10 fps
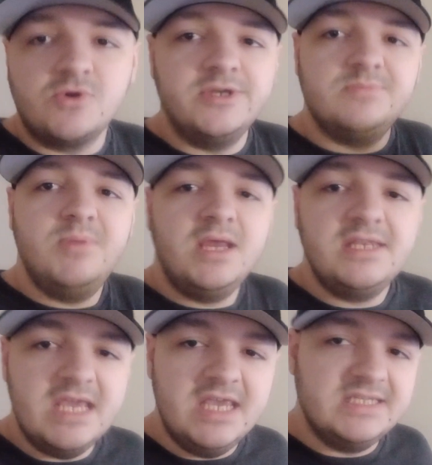or as
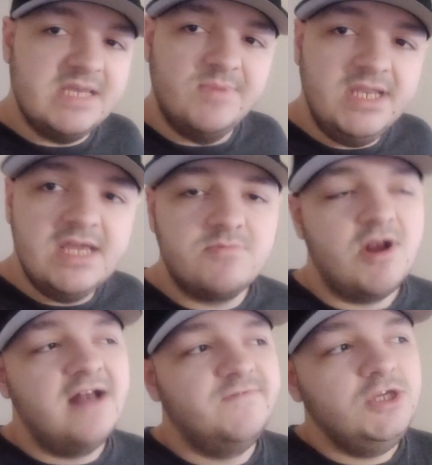big as Eminem or have